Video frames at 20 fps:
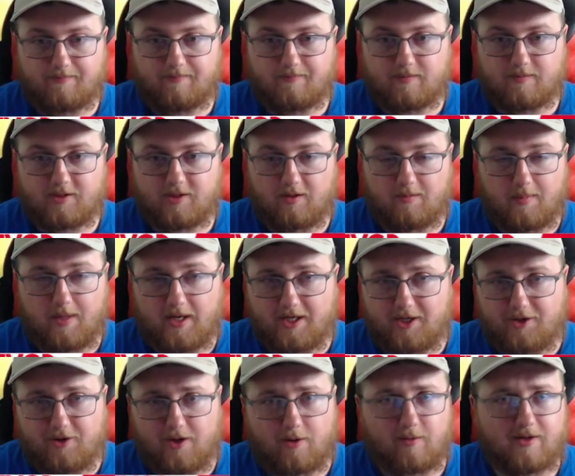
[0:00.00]
I may
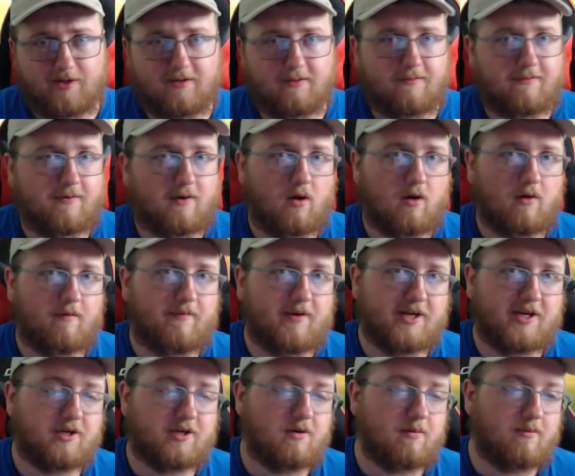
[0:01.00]
try to wait till fall of
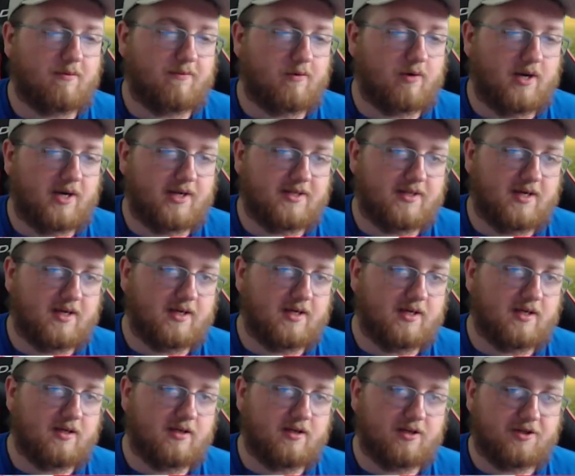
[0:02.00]
next year before I take any
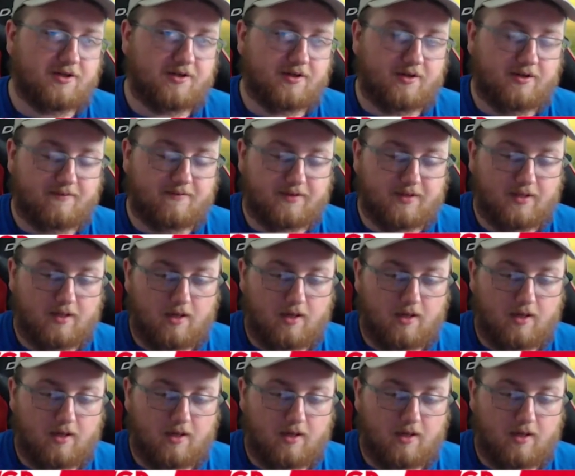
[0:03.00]
initiatives.